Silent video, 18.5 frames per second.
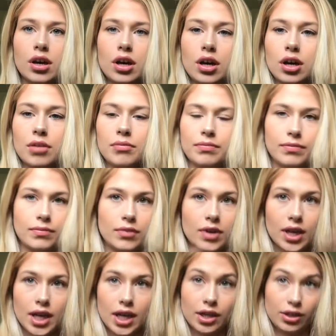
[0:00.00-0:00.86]

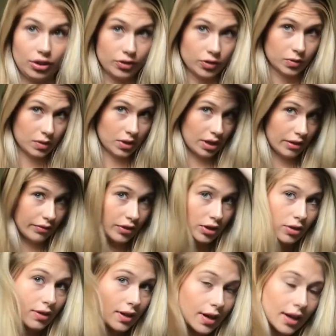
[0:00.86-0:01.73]
Again, use whatever
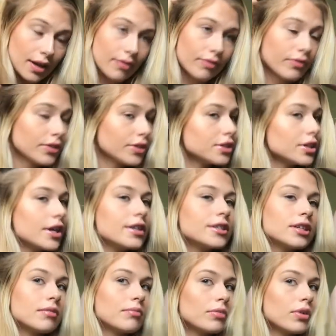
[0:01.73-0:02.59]
you have for
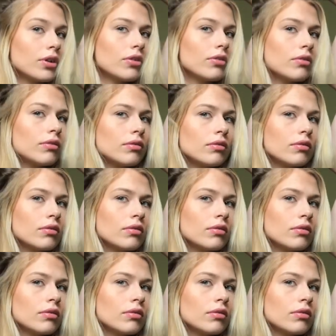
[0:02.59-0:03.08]
dry shampoo.